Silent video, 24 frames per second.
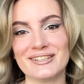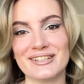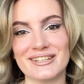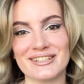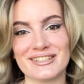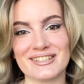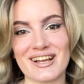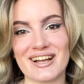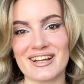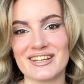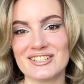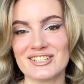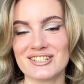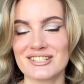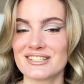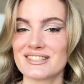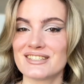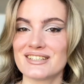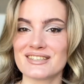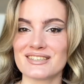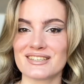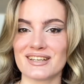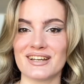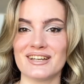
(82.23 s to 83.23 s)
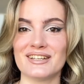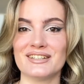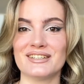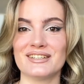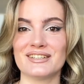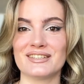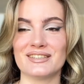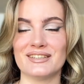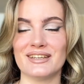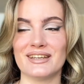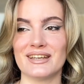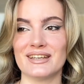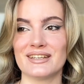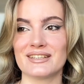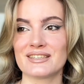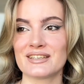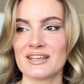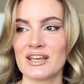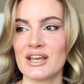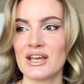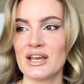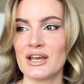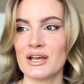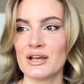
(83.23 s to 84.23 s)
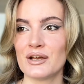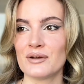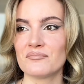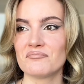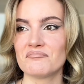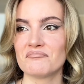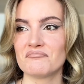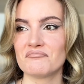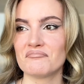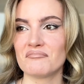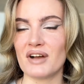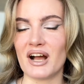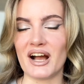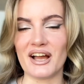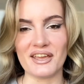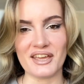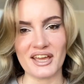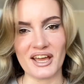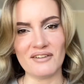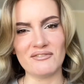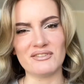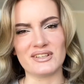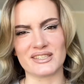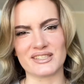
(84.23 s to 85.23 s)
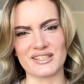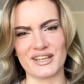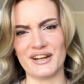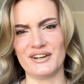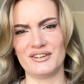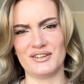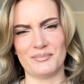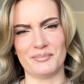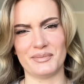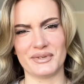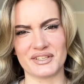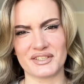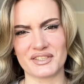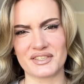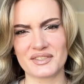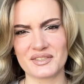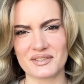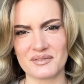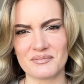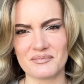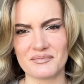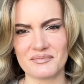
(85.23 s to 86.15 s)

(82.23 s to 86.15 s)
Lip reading: and I just decided that I have a therapist.